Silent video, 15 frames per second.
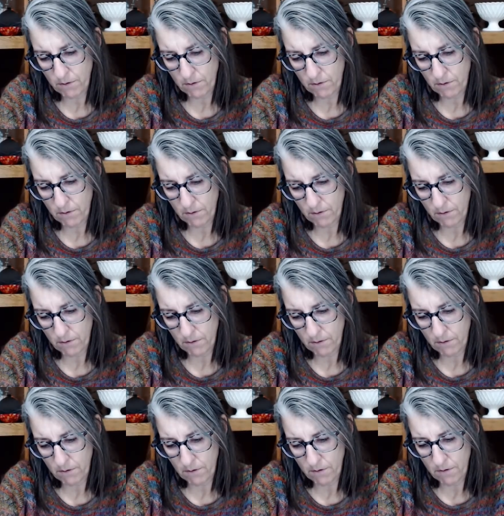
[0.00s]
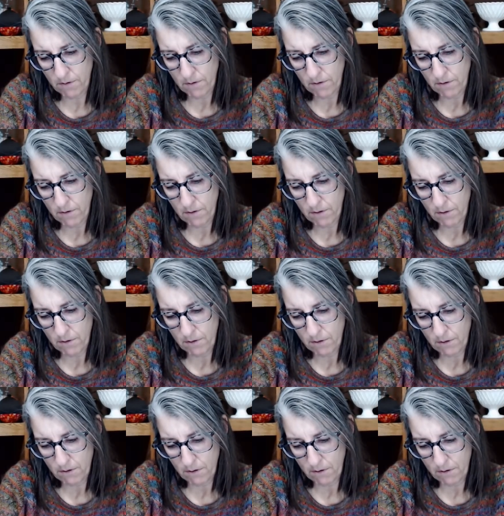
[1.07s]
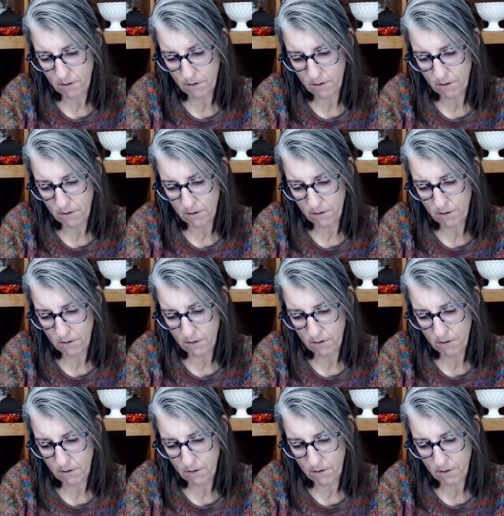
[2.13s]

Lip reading: (silence)